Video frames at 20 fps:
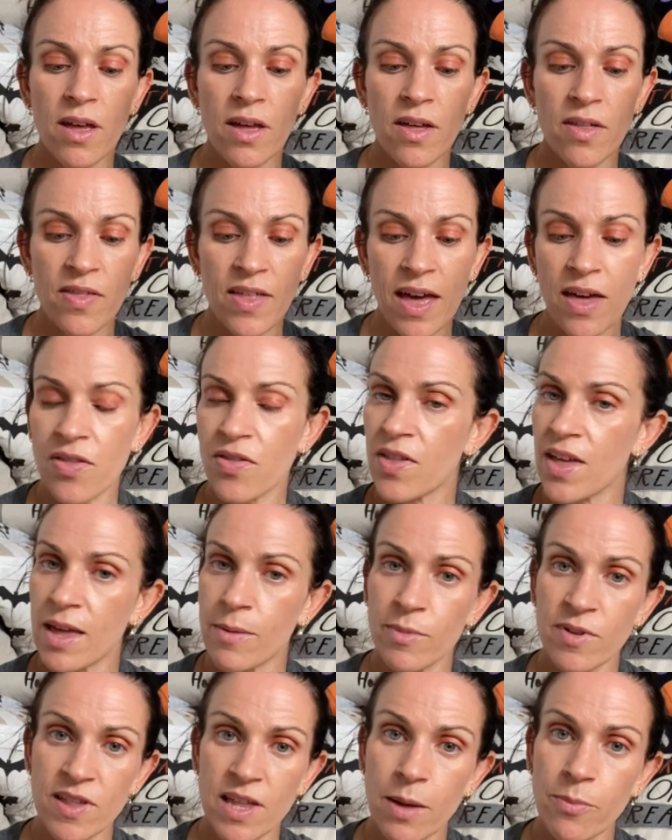that
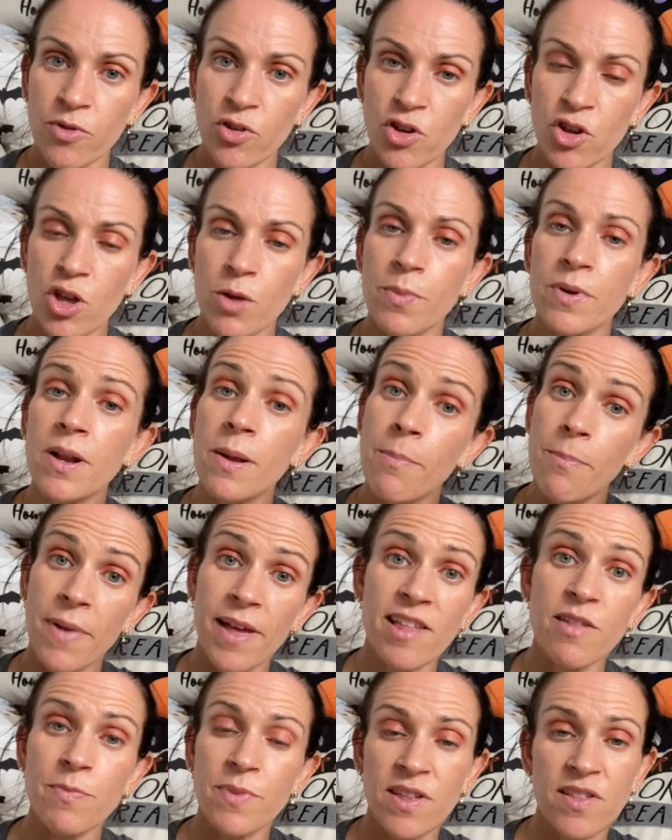theme is up to you, but it
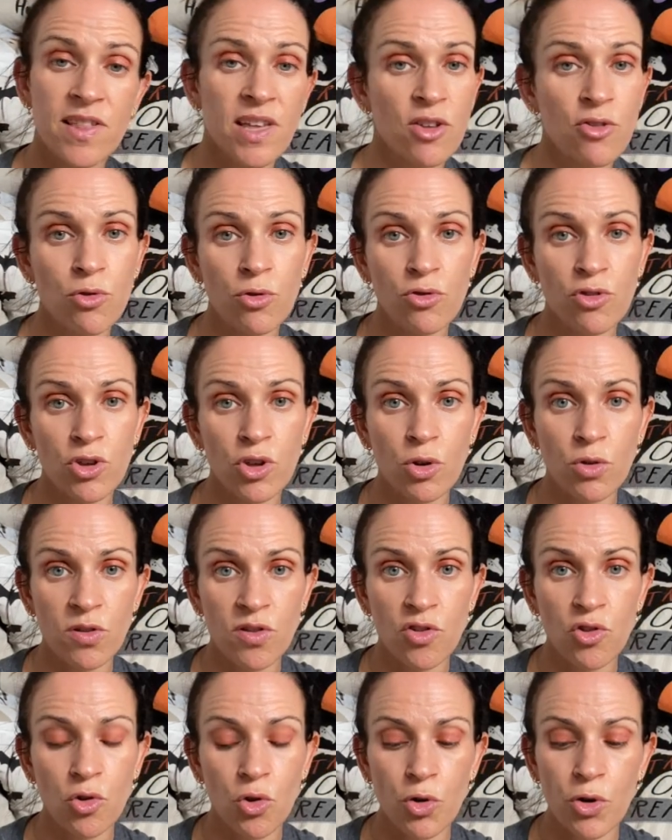must be central to your
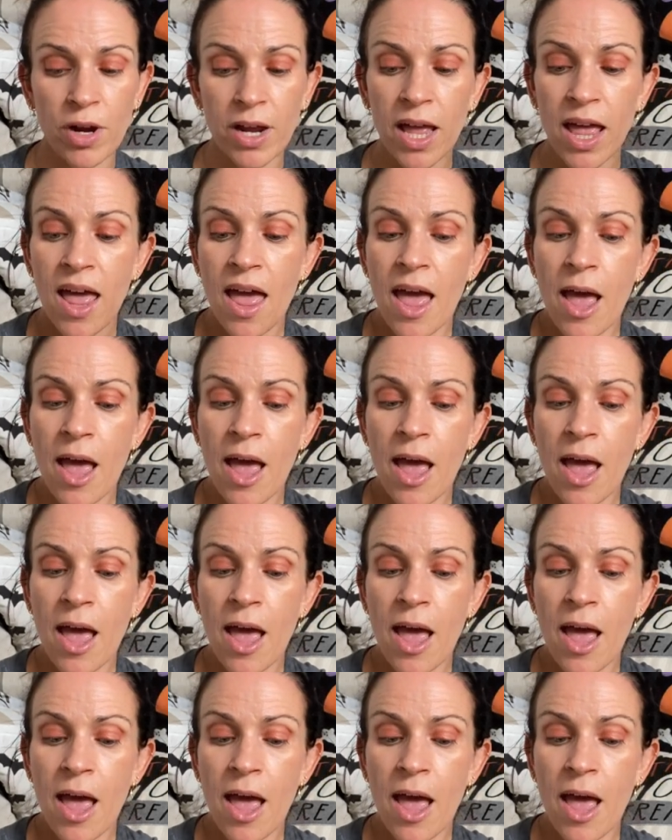story.